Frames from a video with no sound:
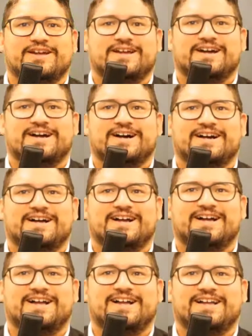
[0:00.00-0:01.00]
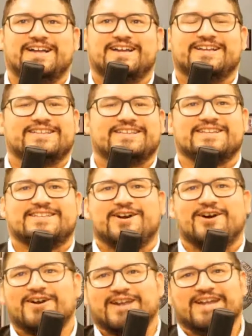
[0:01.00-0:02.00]
To
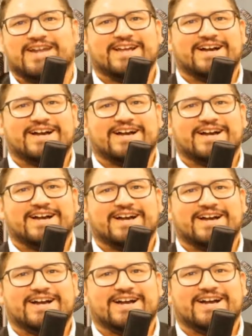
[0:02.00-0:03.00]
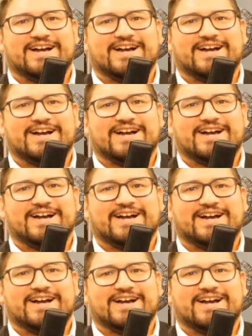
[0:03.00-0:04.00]
target
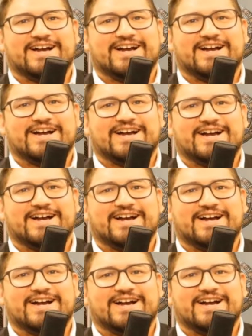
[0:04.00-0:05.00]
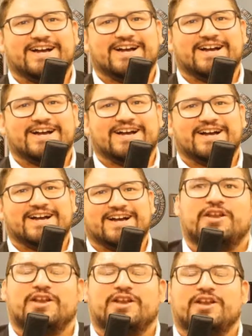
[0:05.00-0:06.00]
Governor Abbott and his issue on
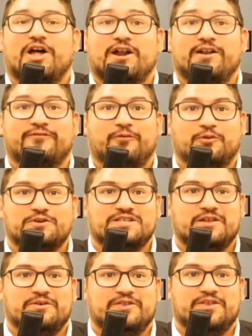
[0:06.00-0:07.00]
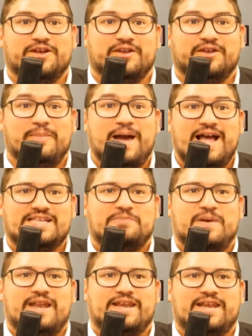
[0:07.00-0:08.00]
not enforcing the
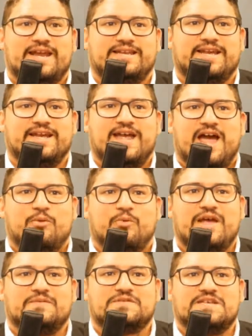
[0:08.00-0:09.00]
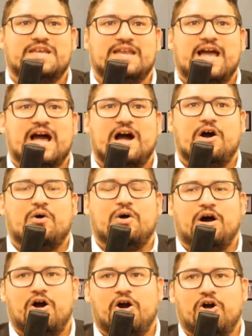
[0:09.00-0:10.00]
mask mandate. And we have seen how
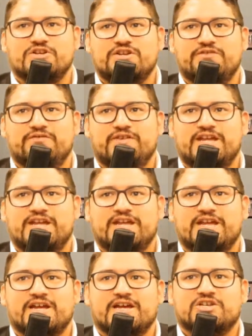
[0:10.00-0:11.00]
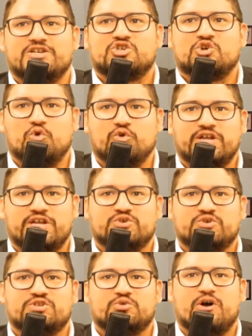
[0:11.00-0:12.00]
RGV school districts
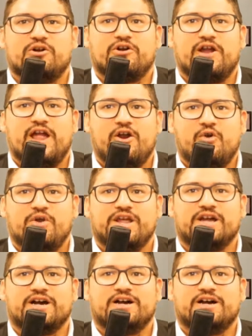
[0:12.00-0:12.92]
throughout our area